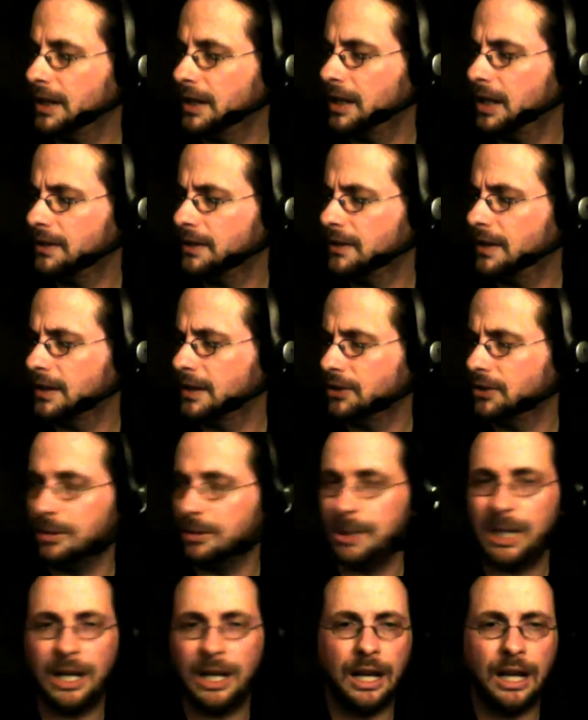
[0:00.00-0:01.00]
DS, the
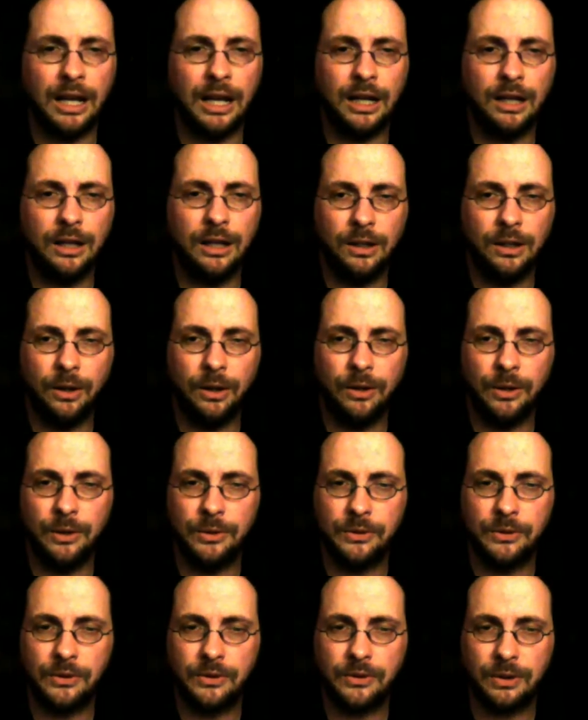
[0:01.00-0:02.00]
GBA, all
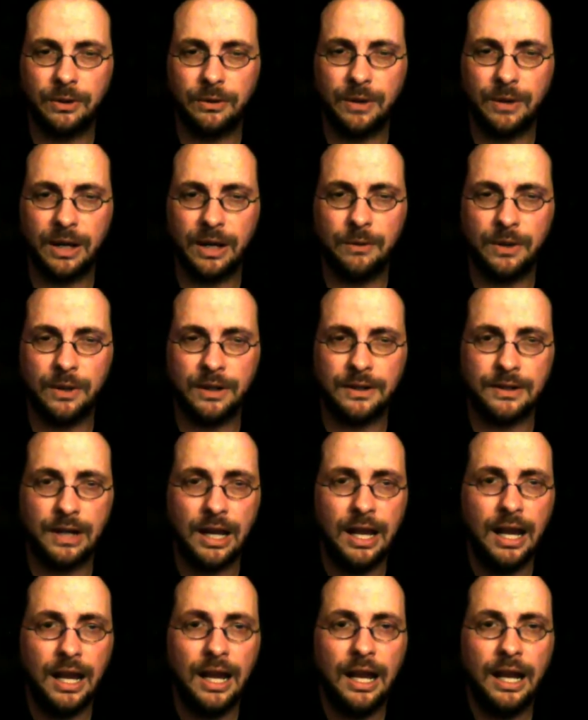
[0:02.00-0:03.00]
those great
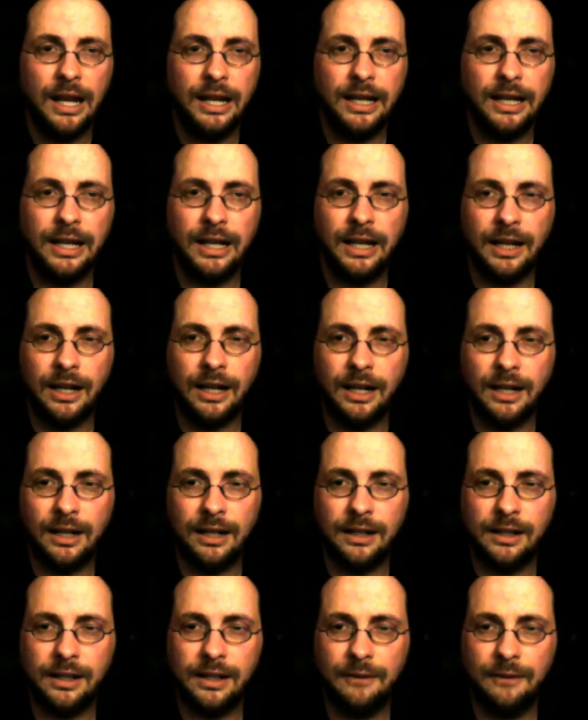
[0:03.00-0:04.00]
ones. He,
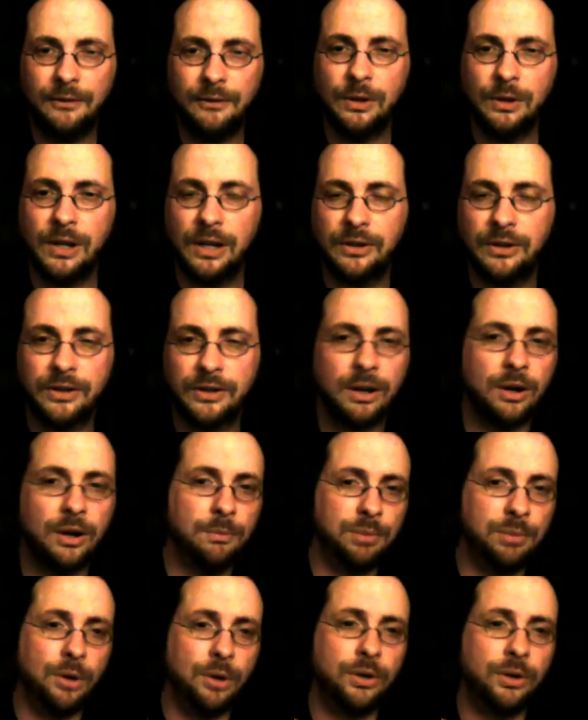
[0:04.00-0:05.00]
a few years ago,
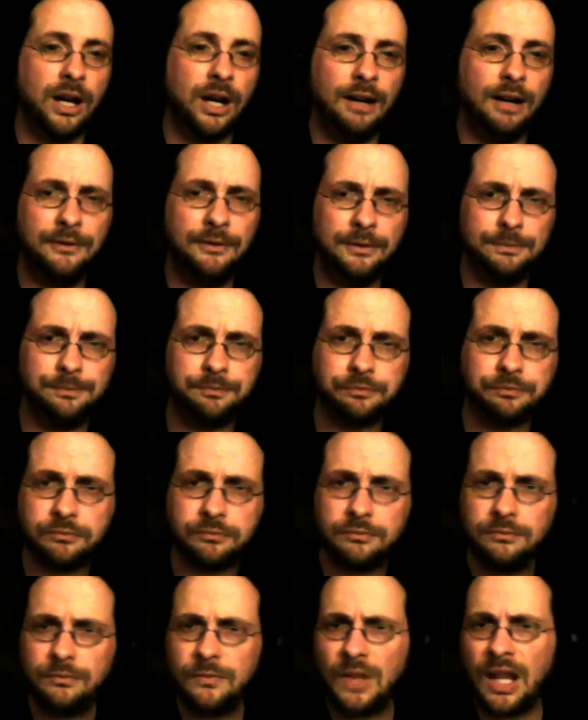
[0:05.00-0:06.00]
broke off
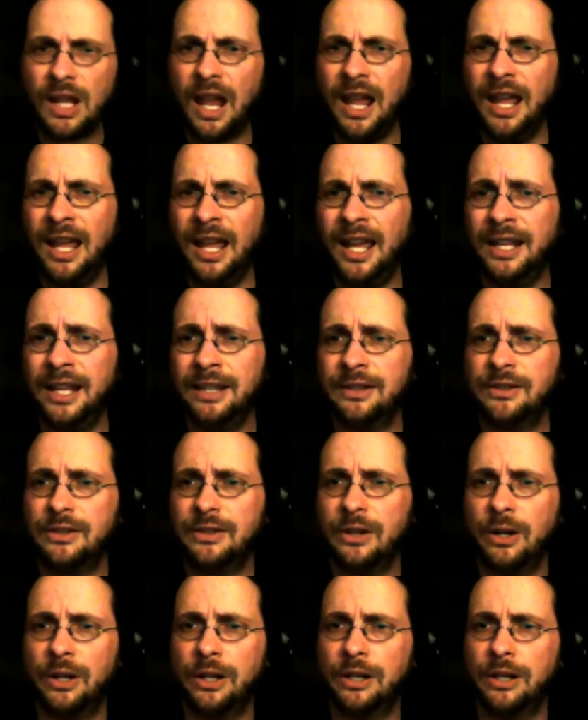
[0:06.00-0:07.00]
and
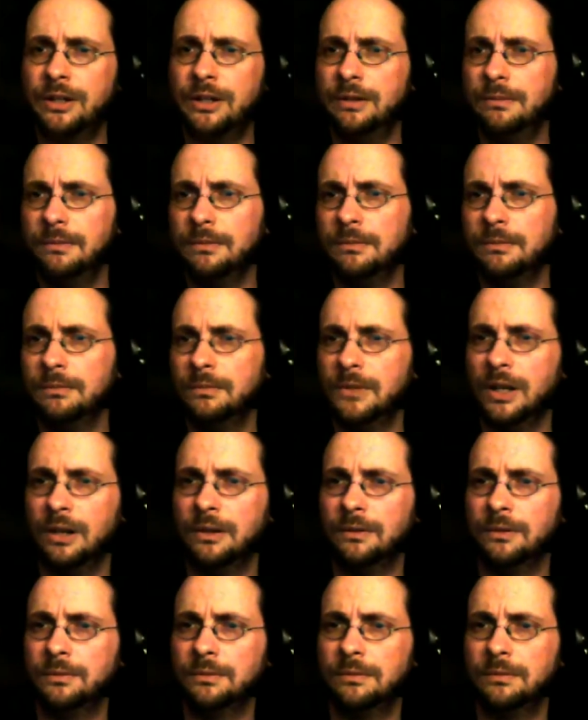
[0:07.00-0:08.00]
started,
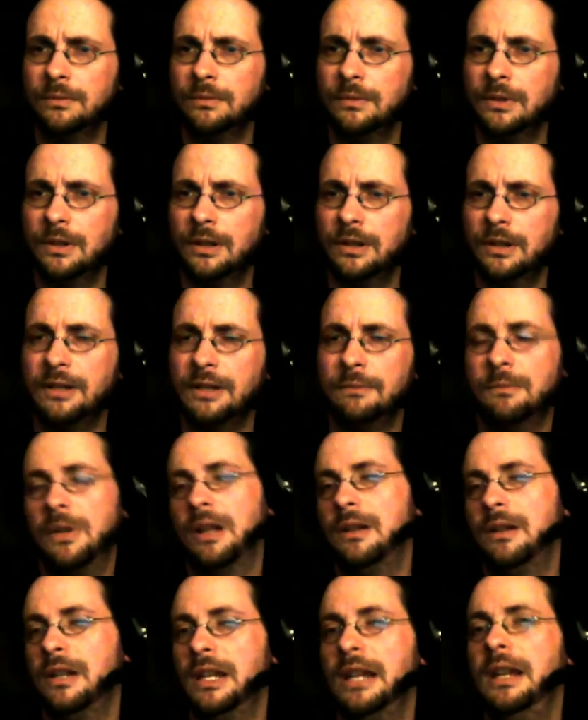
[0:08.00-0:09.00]

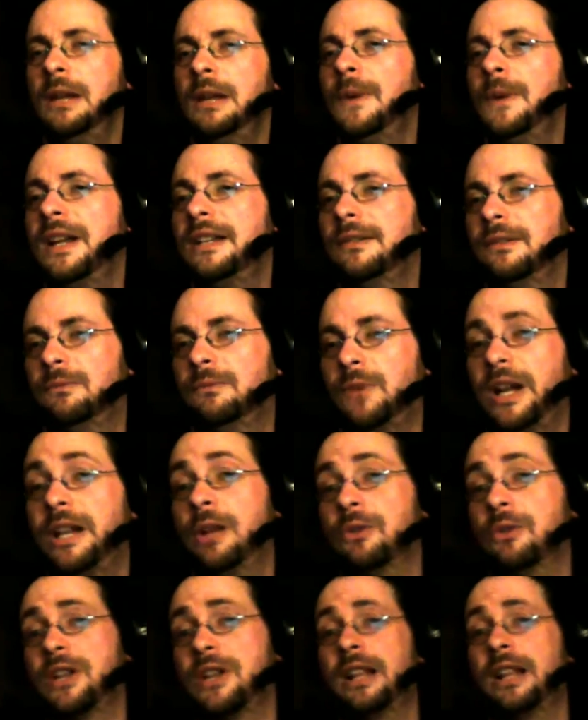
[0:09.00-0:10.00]
he went
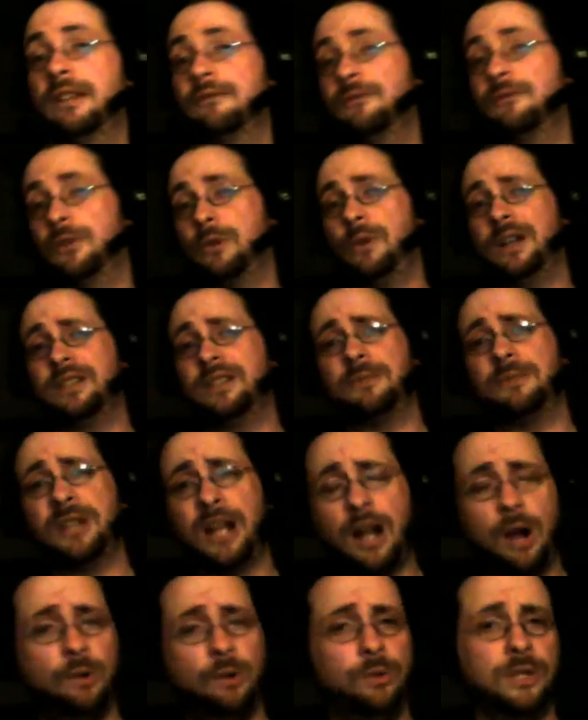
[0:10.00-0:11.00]
radio silent for quite some
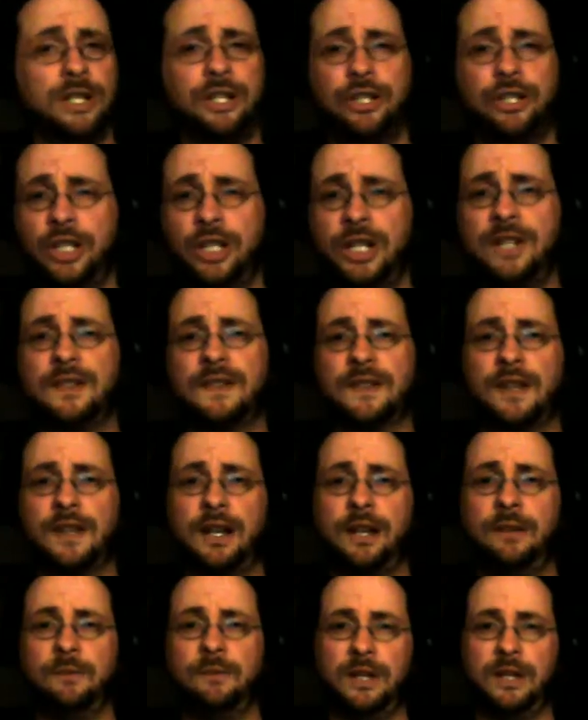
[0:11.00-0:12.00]
time. Holy Jesus, I
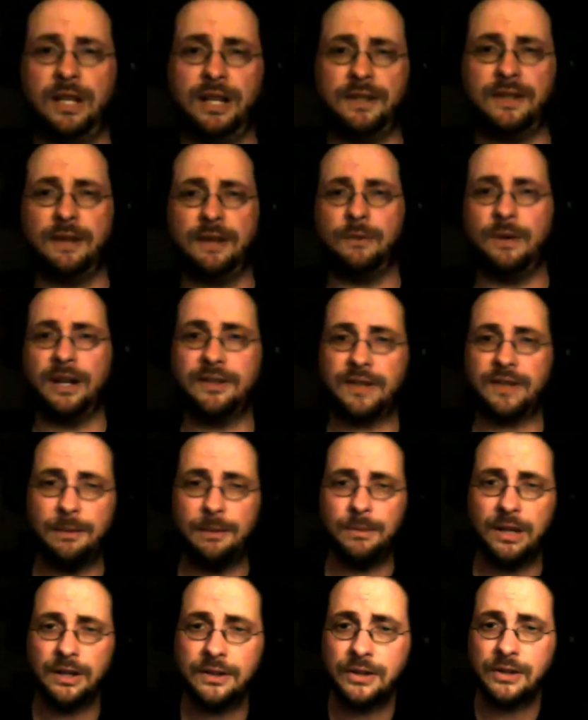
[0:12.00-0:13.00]
didn't realize they raised that
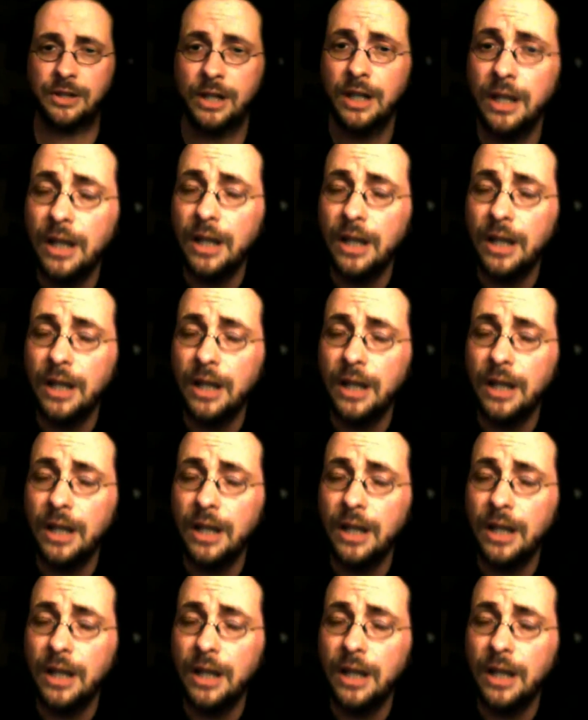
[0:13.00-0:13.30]
much.